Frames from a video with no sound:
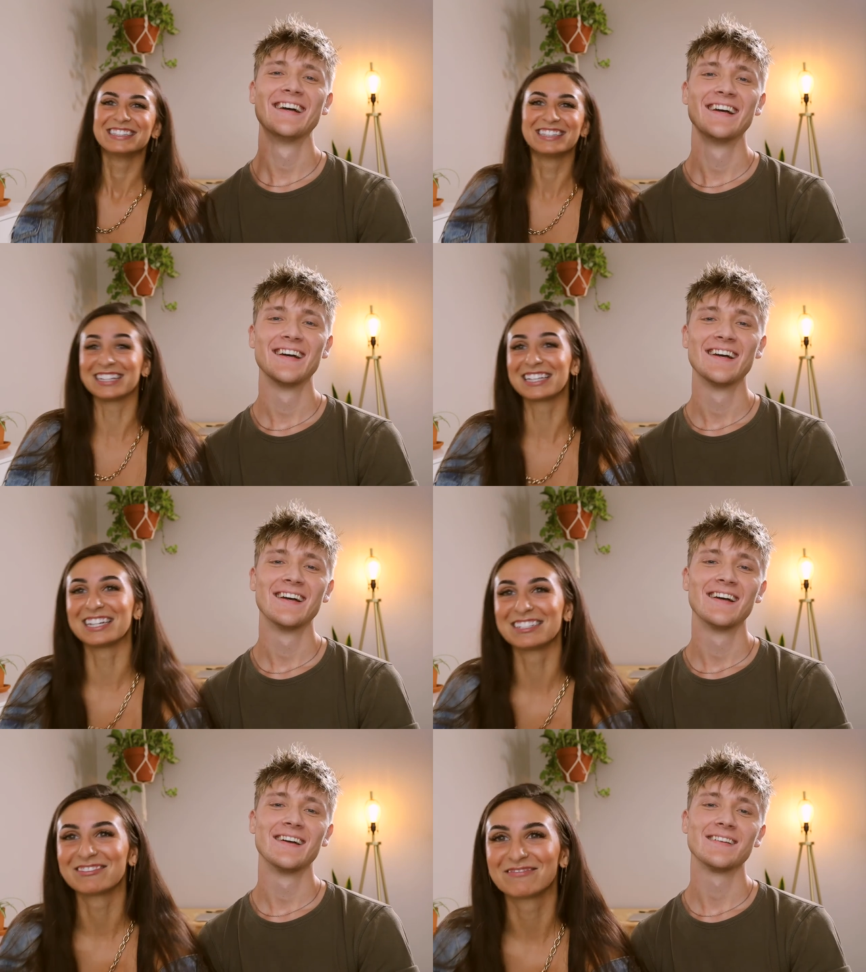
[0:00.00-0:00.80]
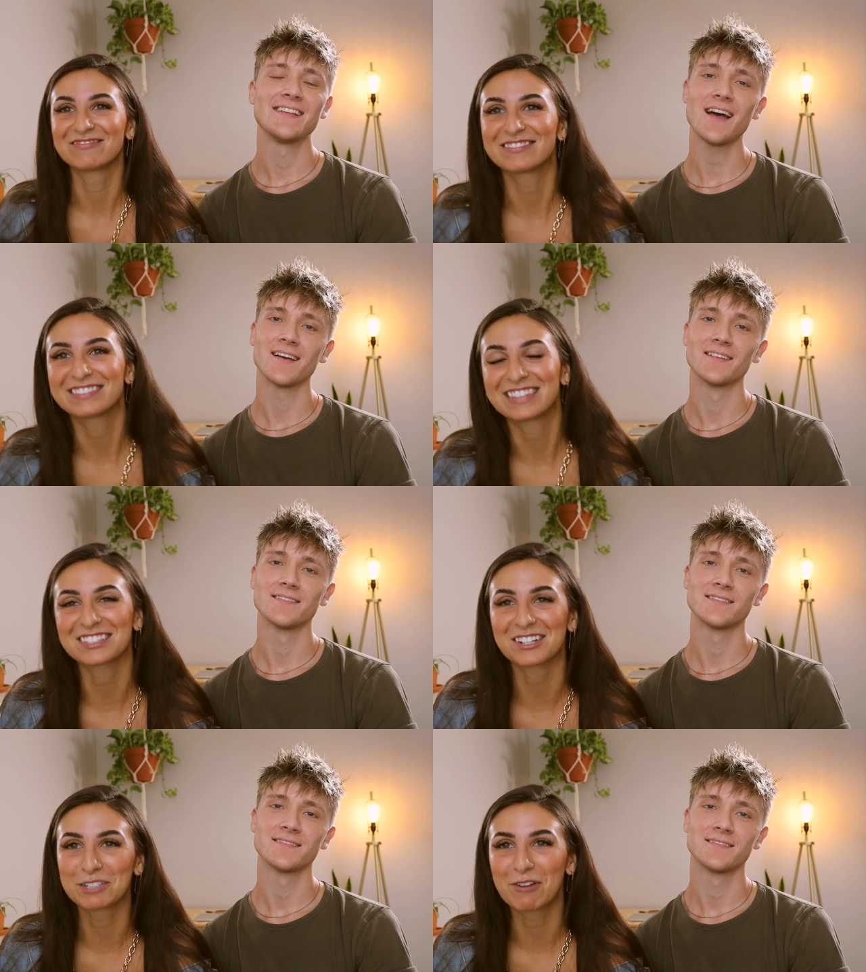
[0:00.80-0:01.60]
Speaker 1: That's it. Yeah.
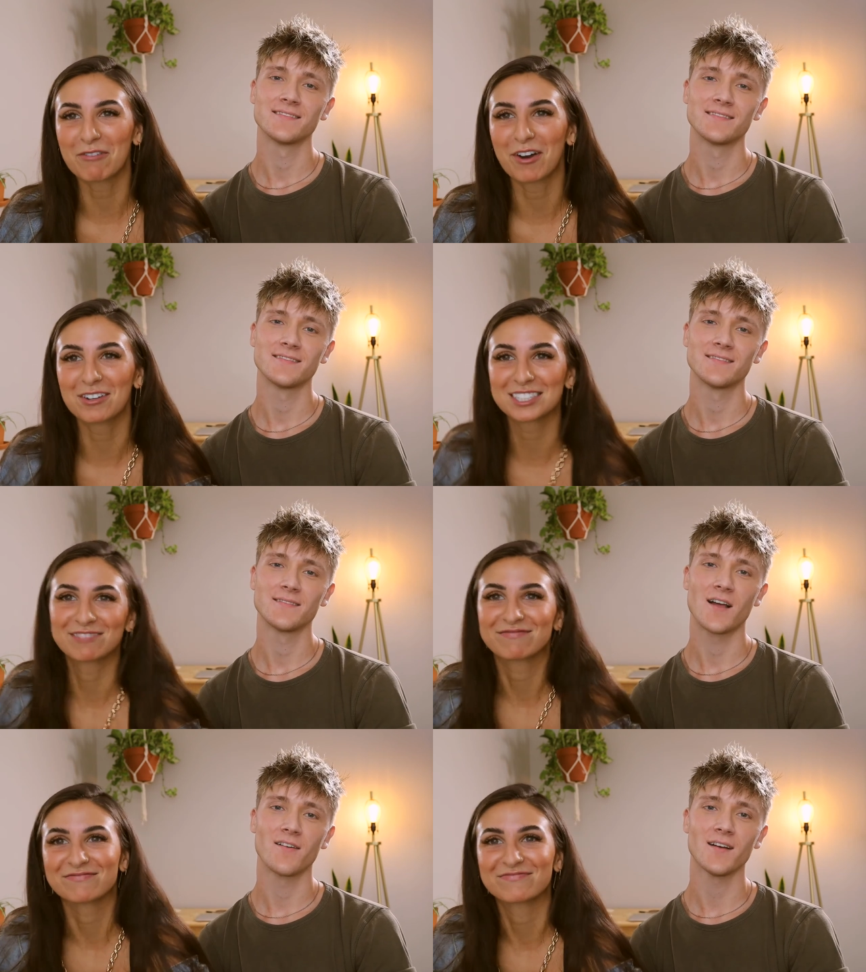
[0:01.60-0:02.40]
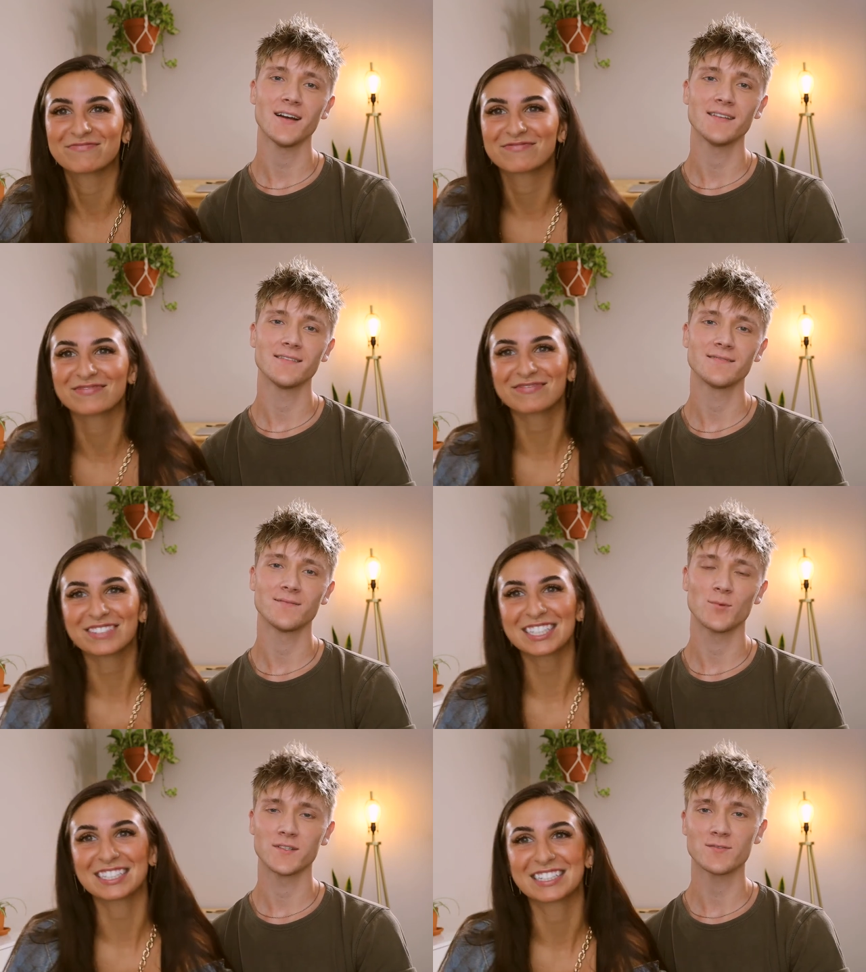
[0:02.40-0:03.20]
That's all she wrote, folks.
Speaker 2: All right.
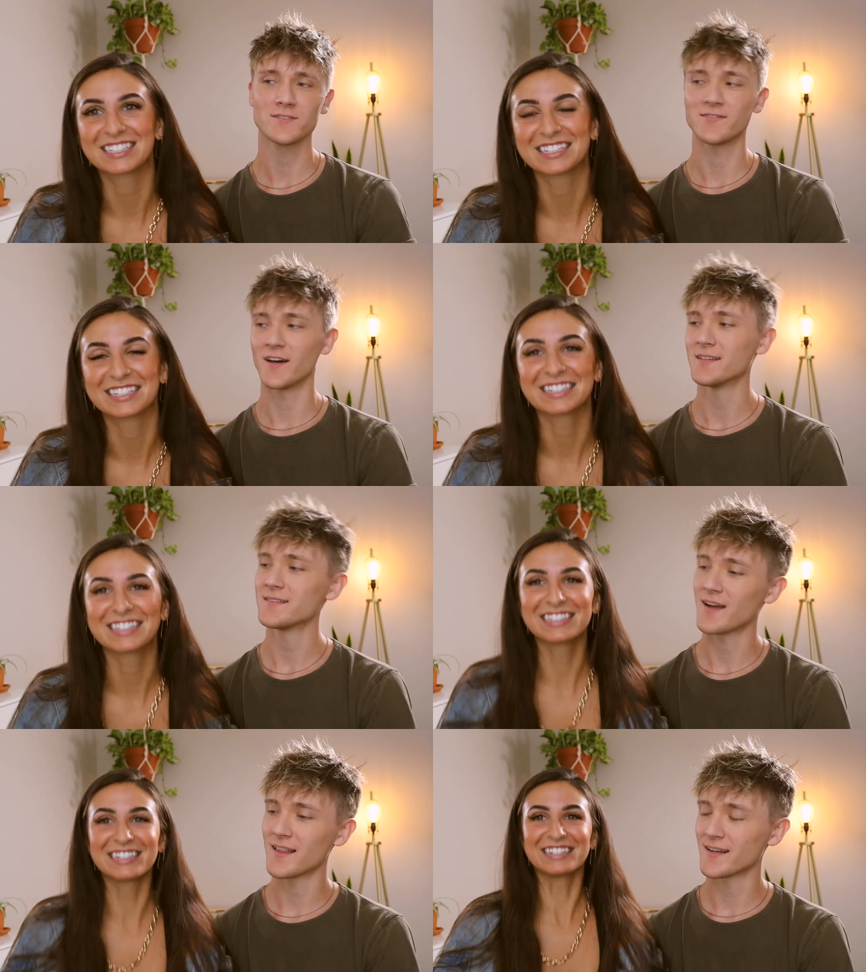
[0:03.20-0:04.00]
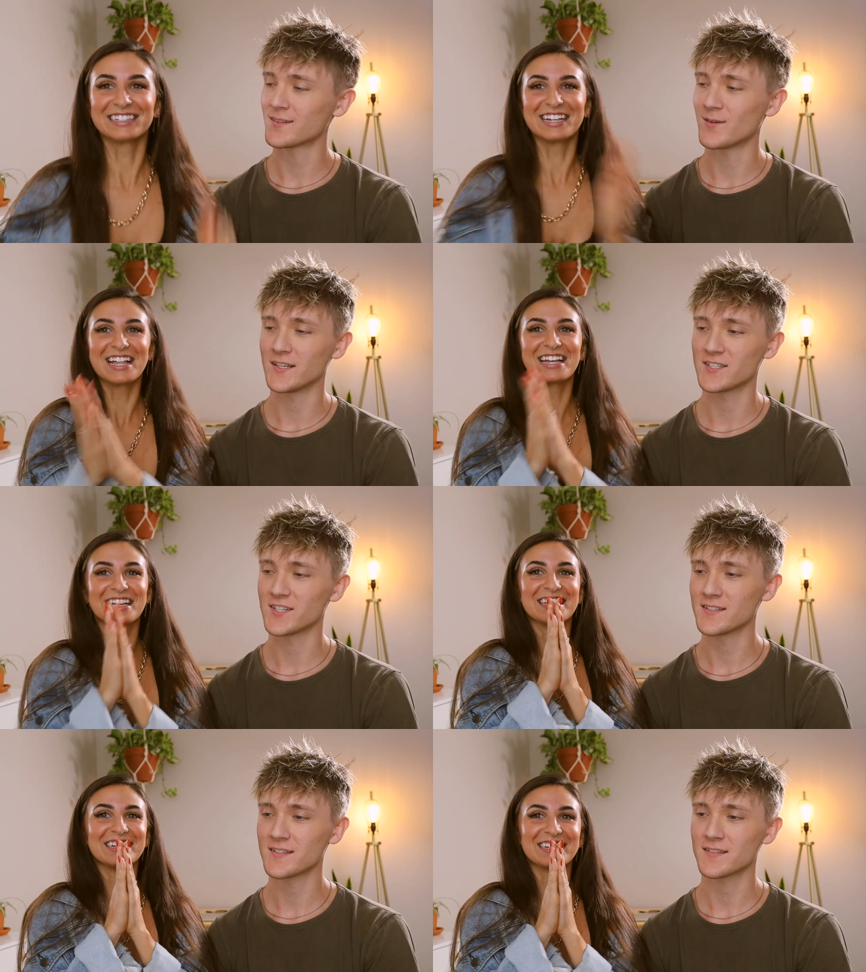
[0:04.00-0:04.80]
Well, this was fun. Yeah. I like the
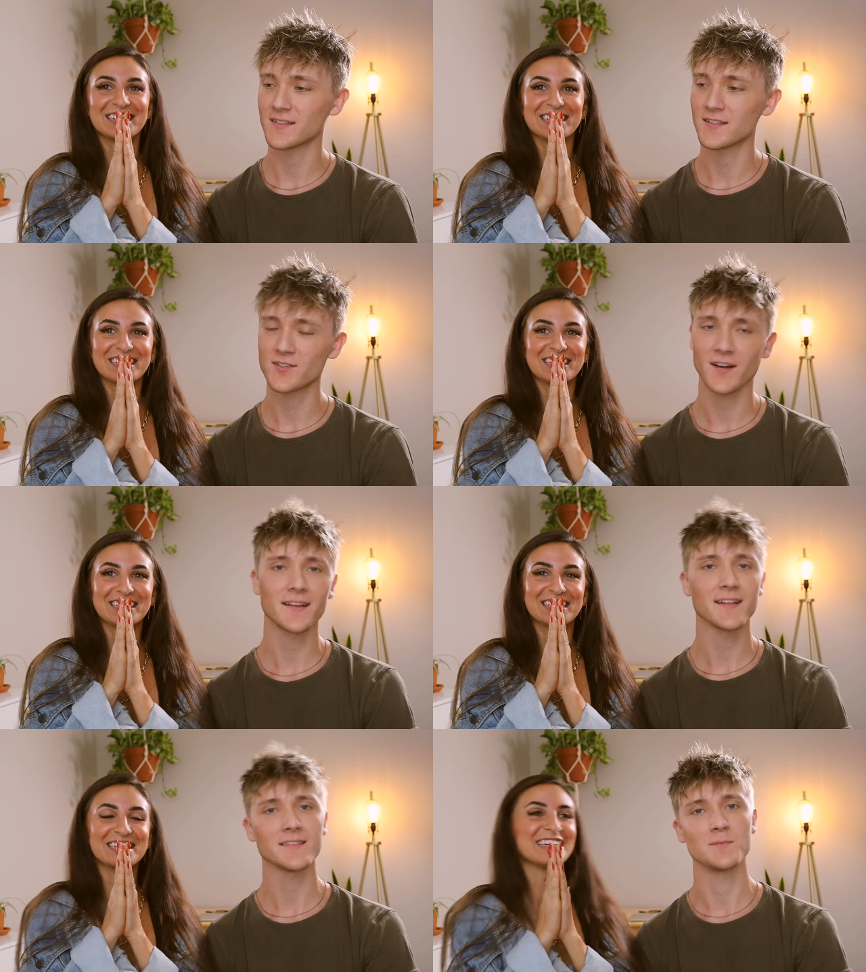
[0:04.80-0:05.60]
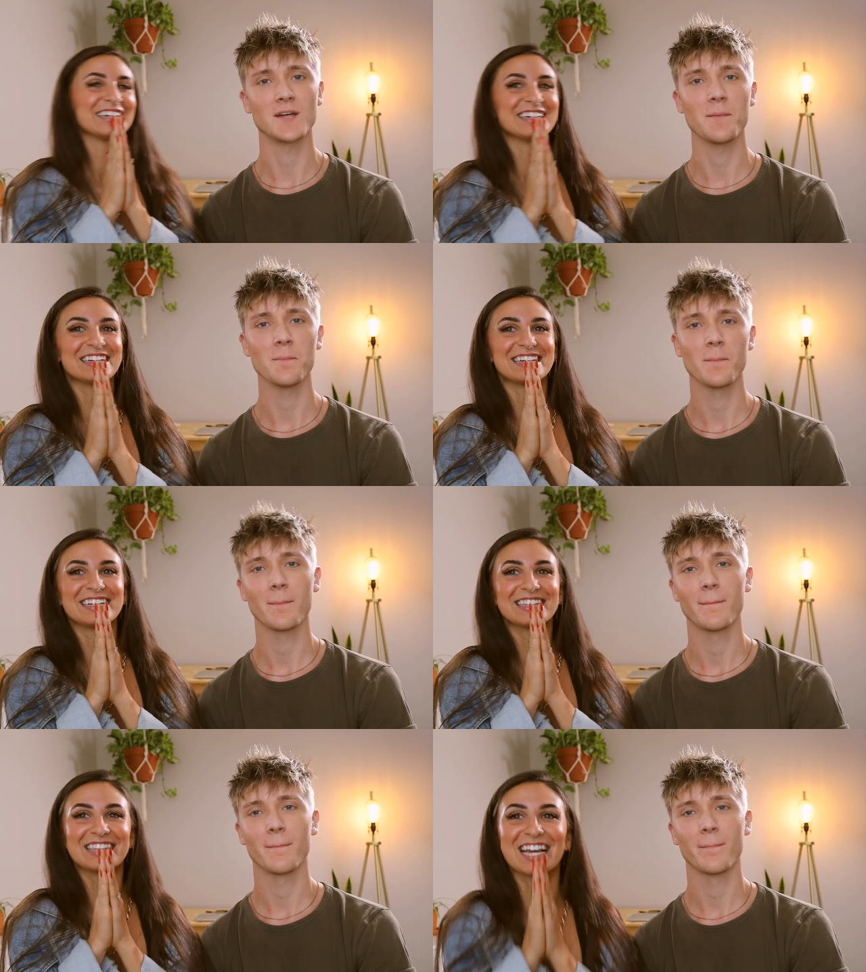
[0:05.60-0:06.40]
questions. Let's try it again sometime.
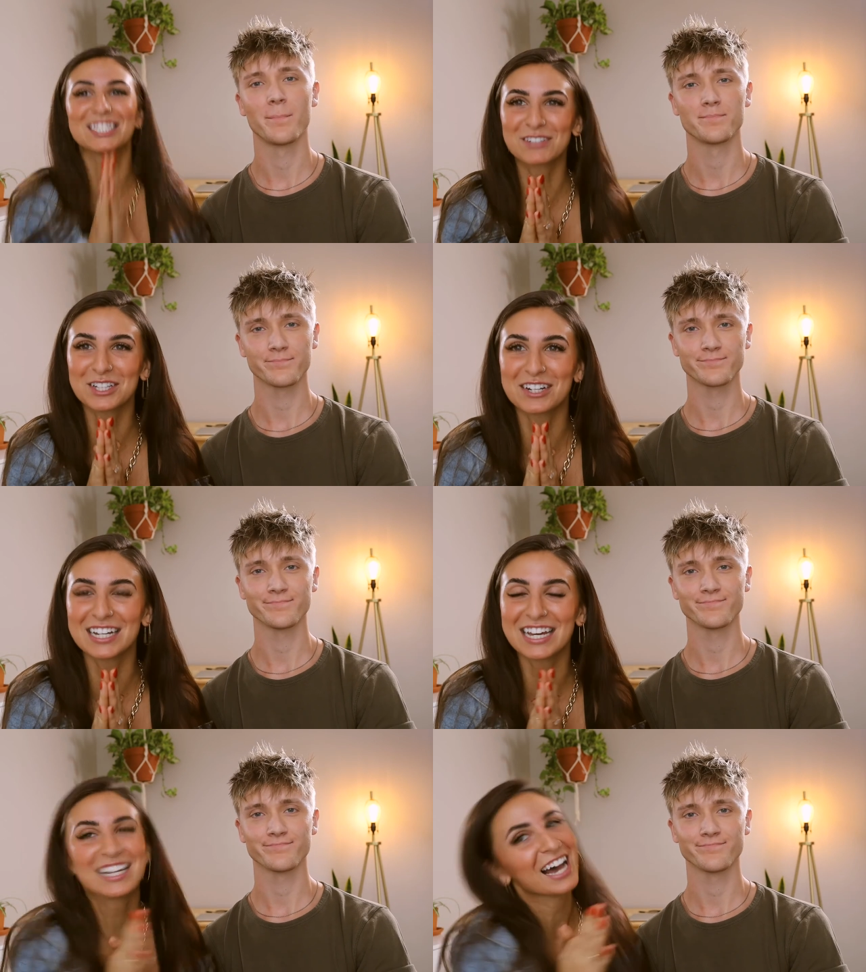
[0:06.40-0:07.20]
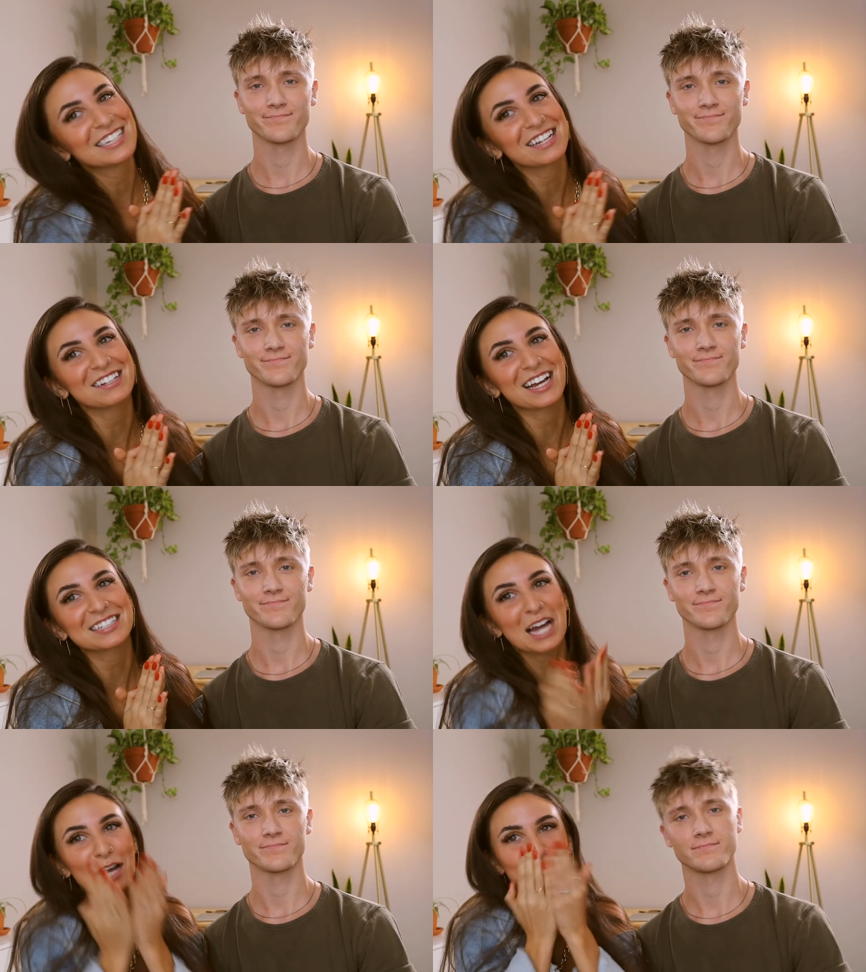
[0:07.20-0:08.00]
Speaker 1: Thanks for tuning in. Until
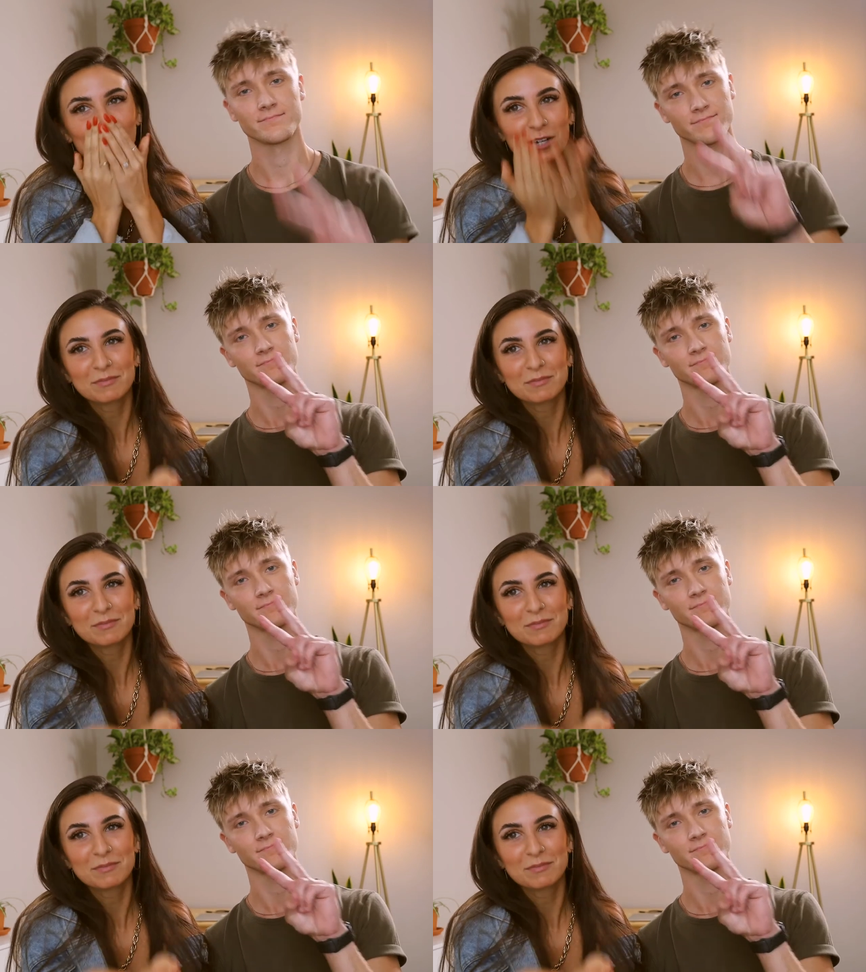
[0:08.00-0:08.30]
next time.